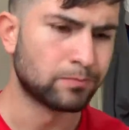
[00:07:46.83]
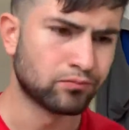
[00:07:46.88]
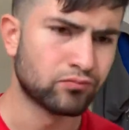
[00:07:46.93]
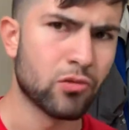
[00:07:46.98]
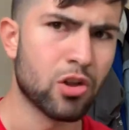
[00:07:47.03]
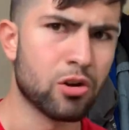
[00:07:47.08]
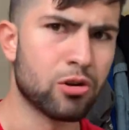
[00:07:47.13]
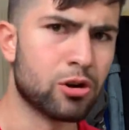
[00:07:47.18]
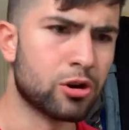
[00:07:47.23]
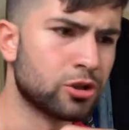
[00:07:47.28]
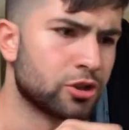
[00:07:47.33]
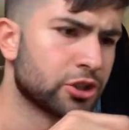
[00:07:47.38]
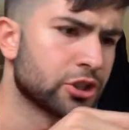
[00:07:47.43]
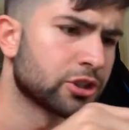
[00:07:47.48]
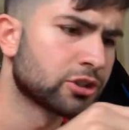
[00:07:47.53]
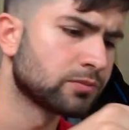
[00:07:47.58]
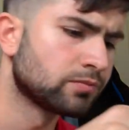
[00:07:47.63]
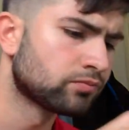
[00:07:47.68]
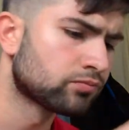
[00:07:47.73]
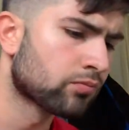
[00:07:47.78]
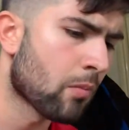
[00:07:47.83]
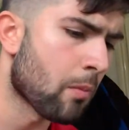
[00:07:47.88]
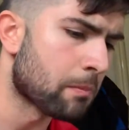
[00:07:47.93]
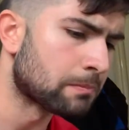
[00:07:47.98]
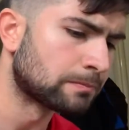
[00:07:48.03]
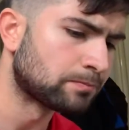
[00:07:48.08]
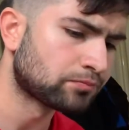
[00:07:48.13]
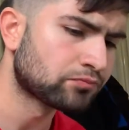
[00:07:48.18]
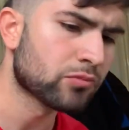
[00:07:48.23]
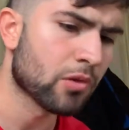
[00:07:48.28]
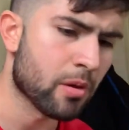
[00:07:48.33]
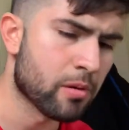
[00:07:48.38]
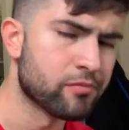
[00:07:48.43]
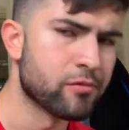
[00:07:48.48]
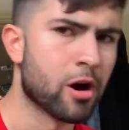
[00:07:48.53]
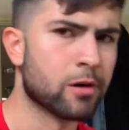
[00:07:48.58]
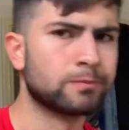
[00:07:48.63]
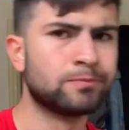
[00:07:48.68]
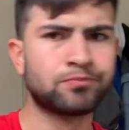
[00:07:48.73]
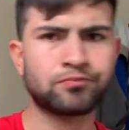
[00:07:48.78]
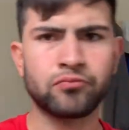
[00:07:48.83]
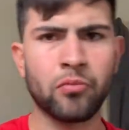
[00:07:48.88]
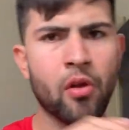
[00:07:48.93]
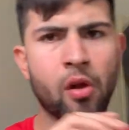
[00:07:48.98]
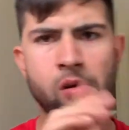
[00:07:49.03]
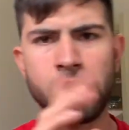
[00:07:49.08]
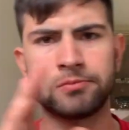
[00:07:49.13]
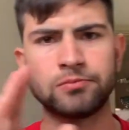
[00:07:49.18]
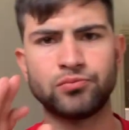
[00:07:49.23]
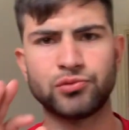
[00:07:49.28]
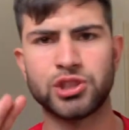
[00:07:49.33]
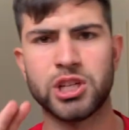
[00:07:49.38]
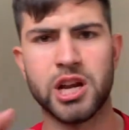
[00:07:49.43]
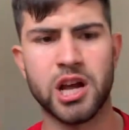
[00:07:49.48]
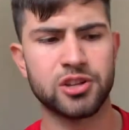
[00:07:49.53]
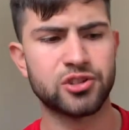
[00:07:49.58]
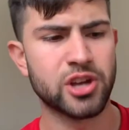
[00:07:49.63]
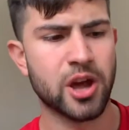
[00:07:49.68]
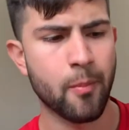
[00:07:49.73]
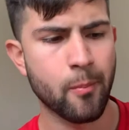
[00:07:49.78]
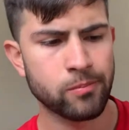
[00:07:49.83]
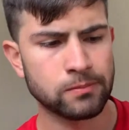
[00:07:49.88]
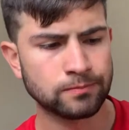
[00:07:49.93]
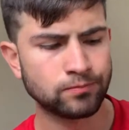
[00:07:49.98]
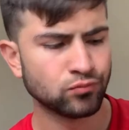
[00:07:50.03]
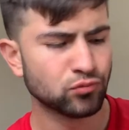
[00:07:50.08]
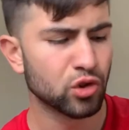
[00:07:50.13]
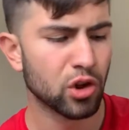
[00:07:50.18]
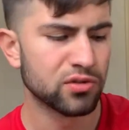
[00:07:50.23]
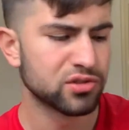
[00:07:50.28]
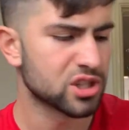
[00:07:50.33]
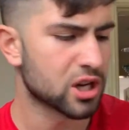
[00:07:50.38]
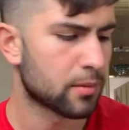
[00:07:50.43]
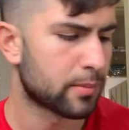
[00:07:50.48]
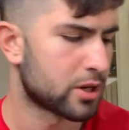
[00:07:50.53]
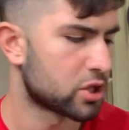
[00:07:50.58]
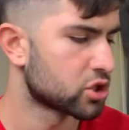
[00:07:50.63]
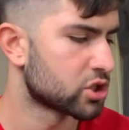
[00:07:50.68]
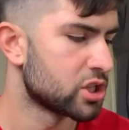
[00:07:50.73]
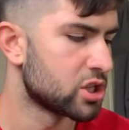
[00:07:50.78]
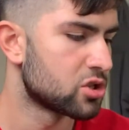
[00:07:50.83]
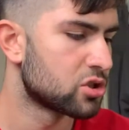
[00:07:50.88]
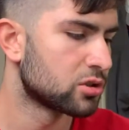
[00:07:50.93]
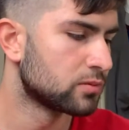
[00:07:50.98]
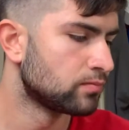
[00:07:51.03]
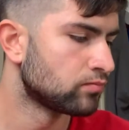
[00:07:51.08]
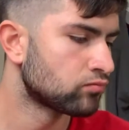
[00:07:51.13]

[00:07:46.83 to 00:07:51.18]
They're gorgeous. No, 10 out of 10. Love Sour Patch Kids.